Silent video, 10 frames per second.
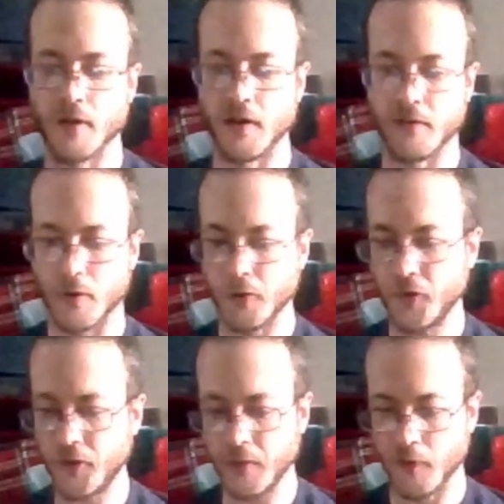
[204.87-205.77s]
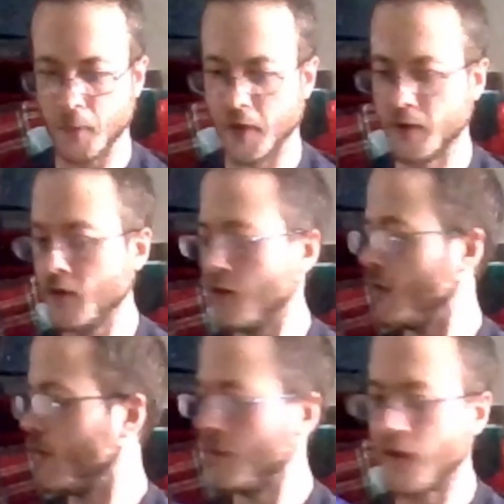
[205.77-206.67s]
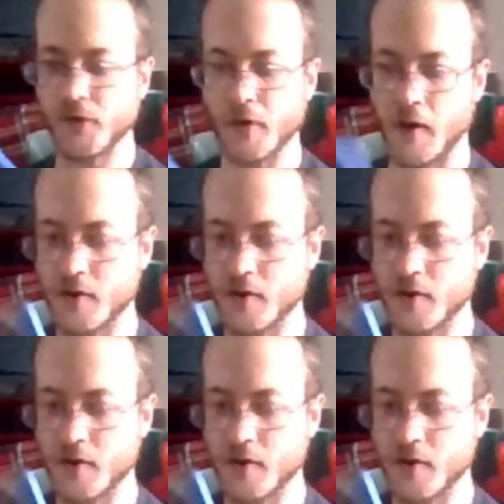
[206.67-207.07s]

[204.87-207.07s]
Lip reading: gross, never mind, that's trash.